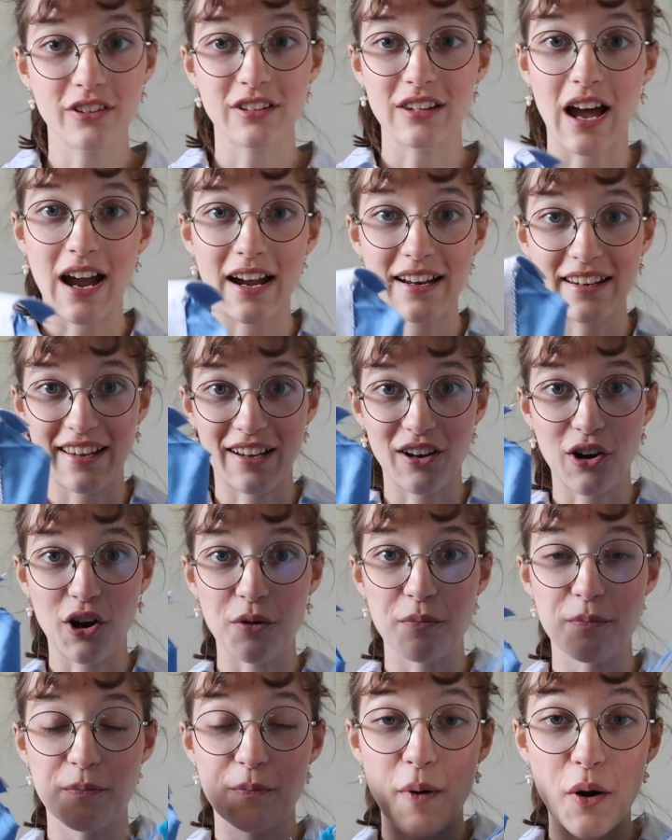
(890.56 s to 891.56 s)
the lining
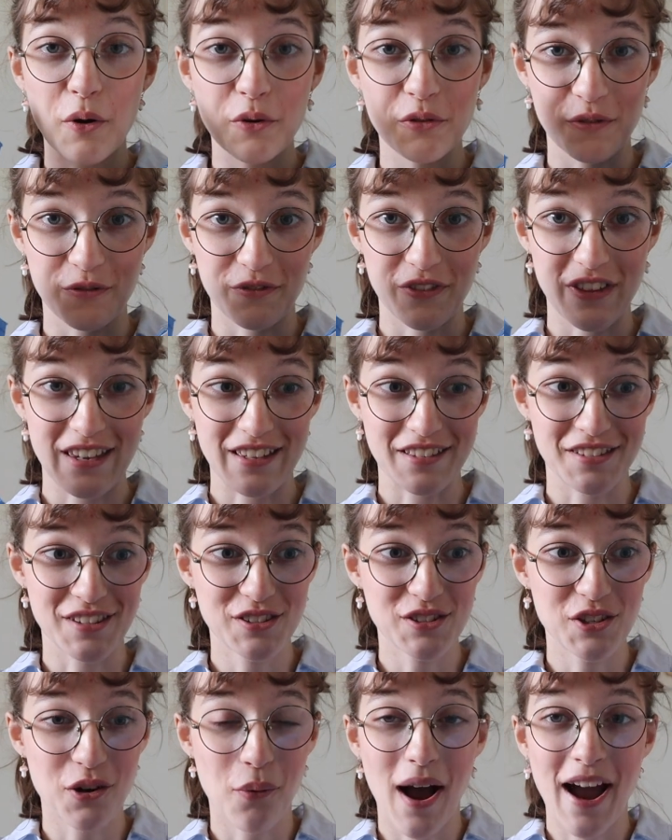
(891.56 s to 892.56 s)
on both of these,
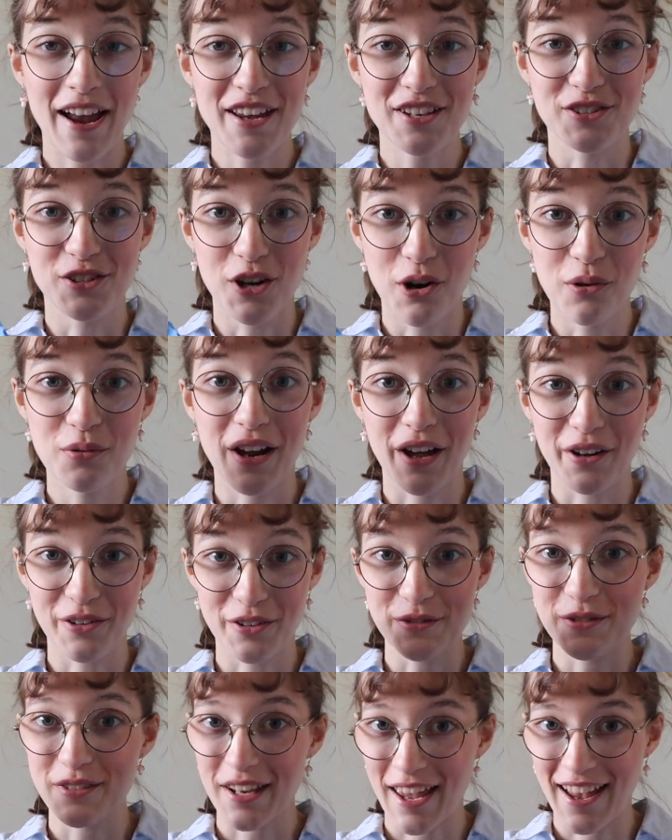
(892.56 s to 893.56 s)
so I don't
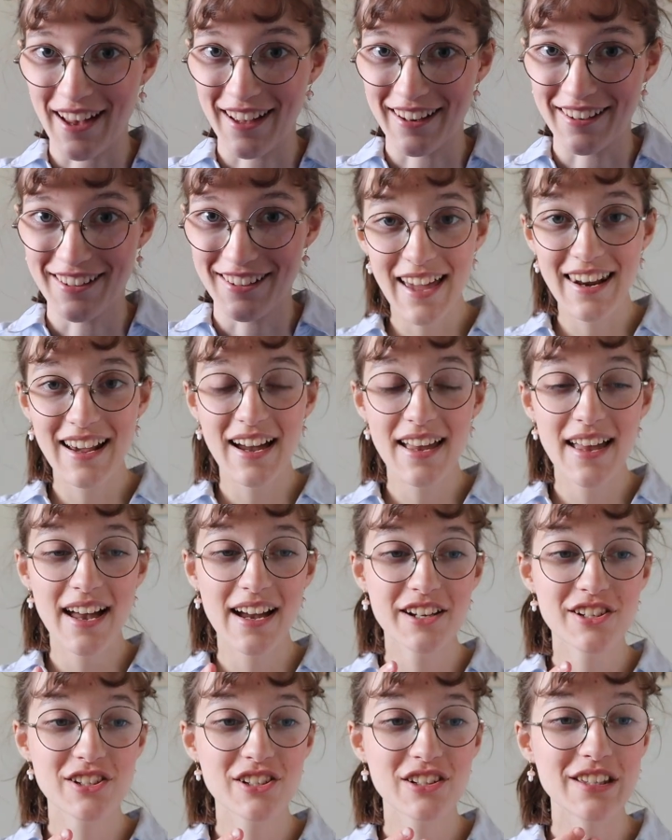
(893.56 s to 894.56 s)
understand. And I
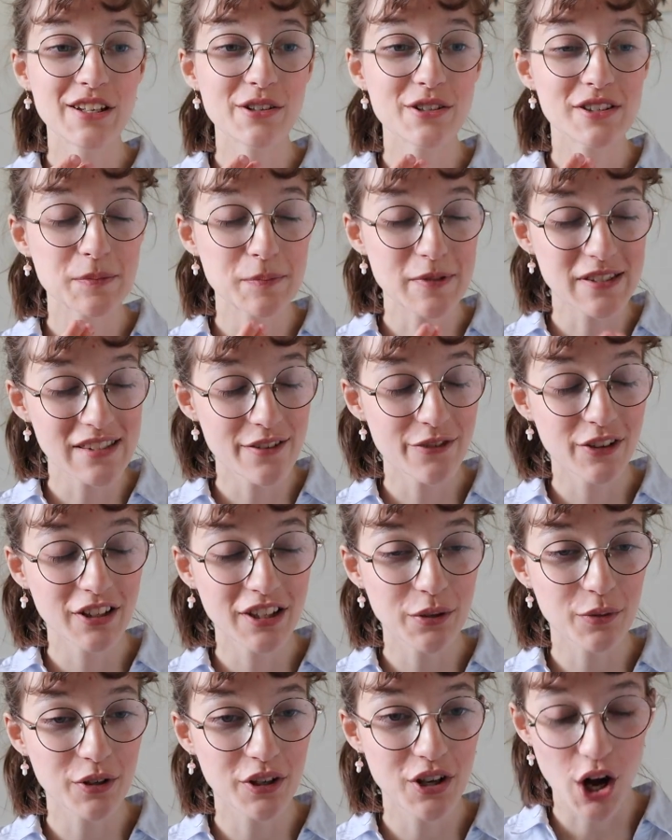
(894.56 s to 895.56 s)
actually
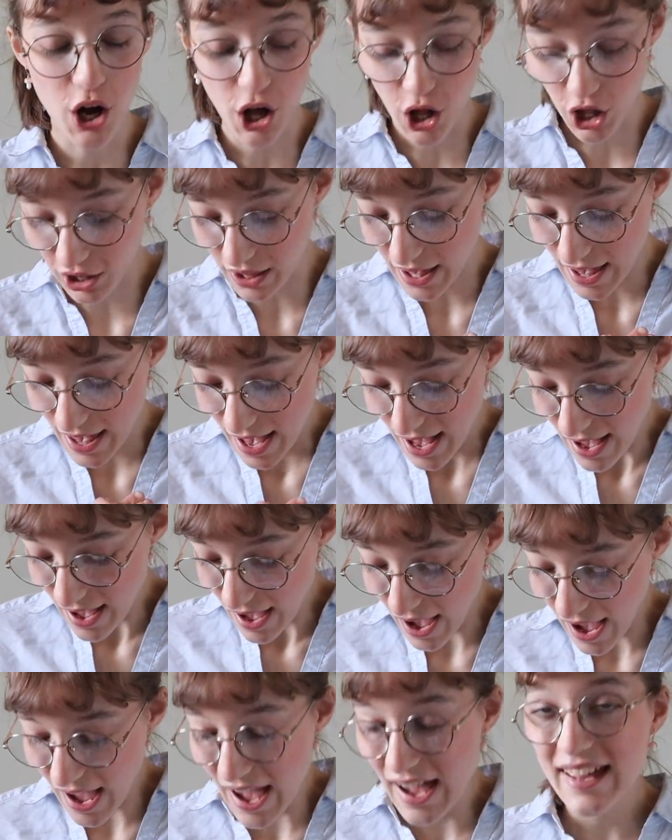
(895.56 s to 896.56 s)
specifically recall
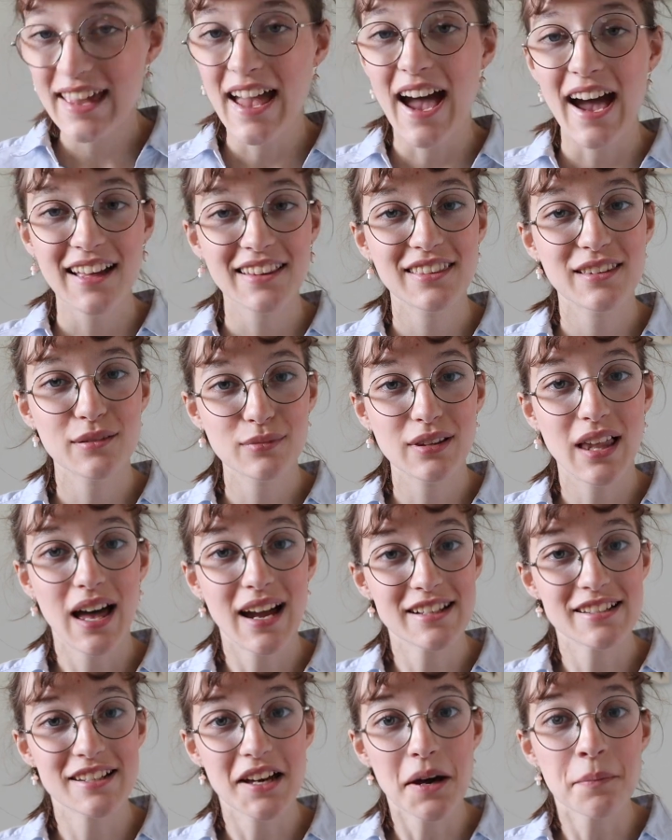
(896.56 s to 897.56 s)
I had them
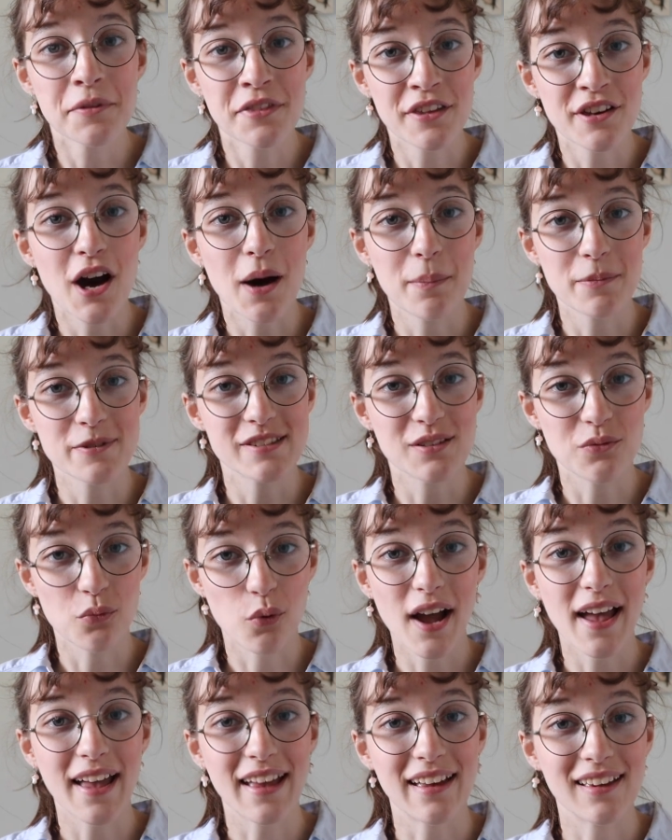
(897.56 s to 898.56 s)
lined up the opposite
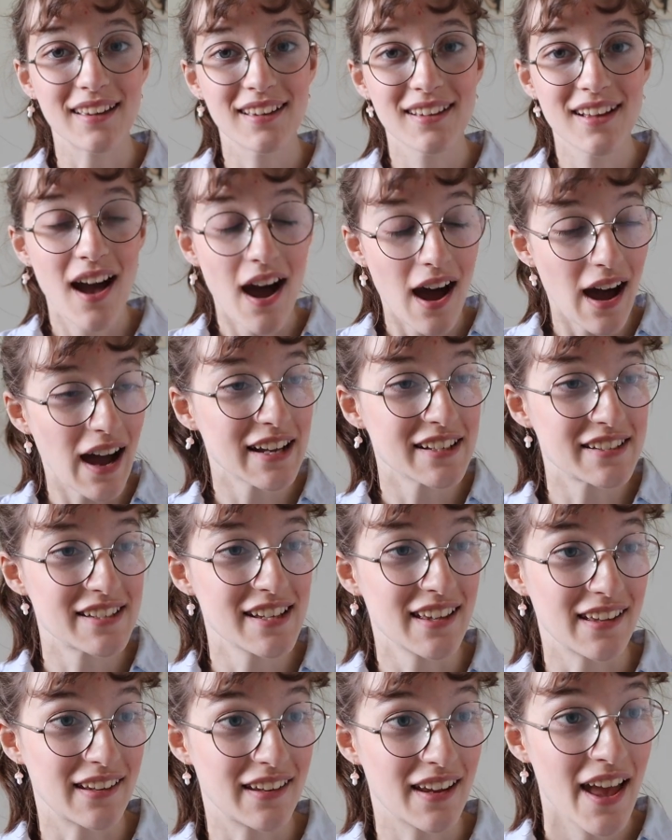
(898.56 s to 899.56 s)
way. I
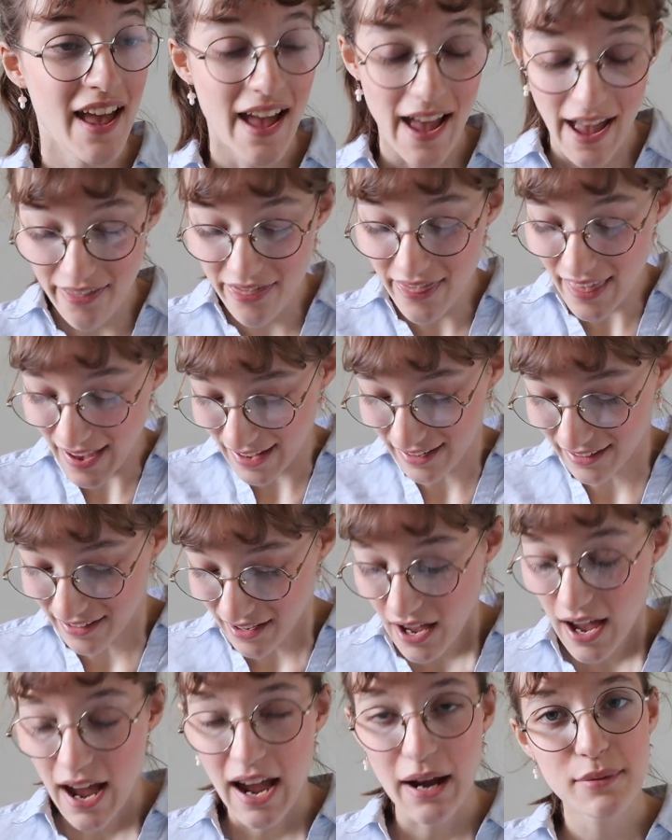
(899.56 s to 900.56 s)
did. And
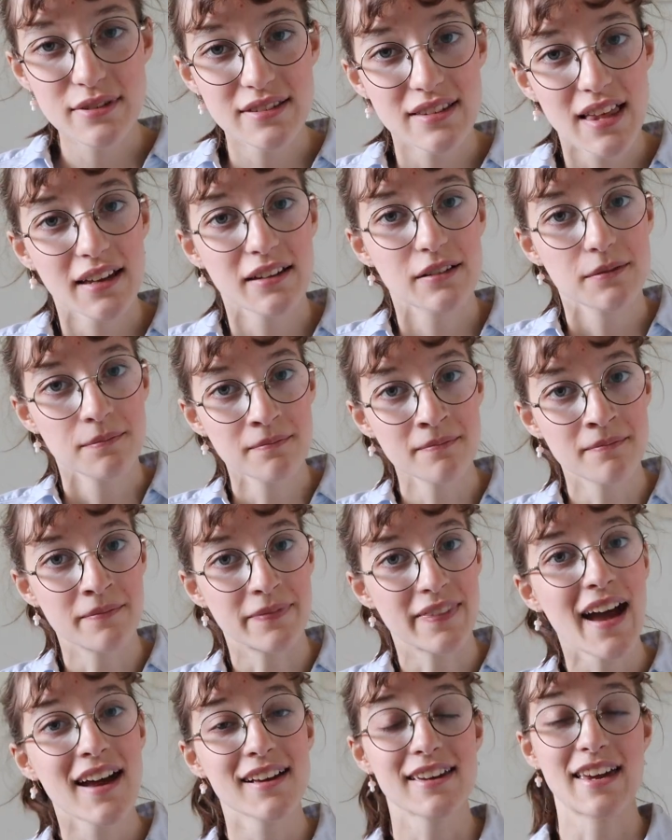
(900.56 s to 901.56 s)
then I was like,
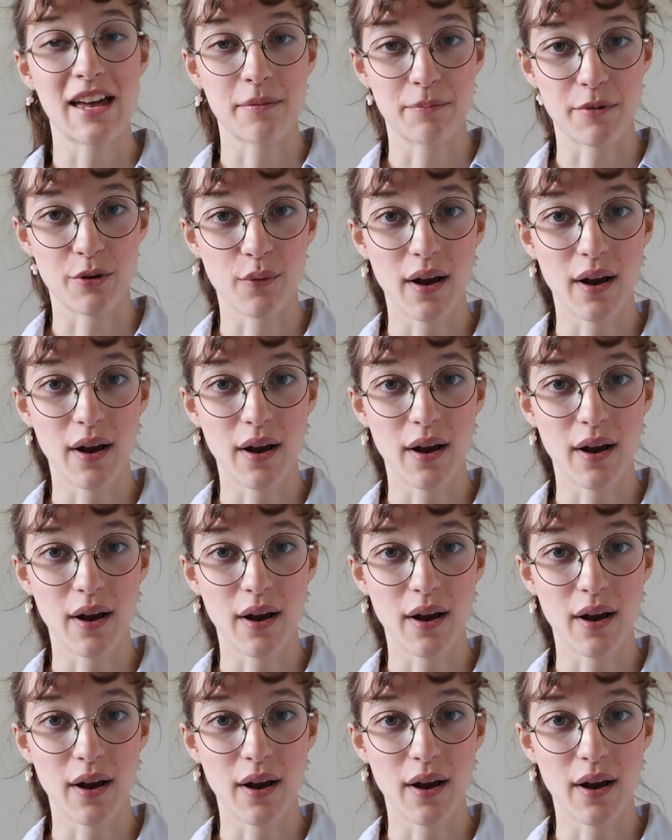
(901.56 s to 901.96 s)
hmm, that can't be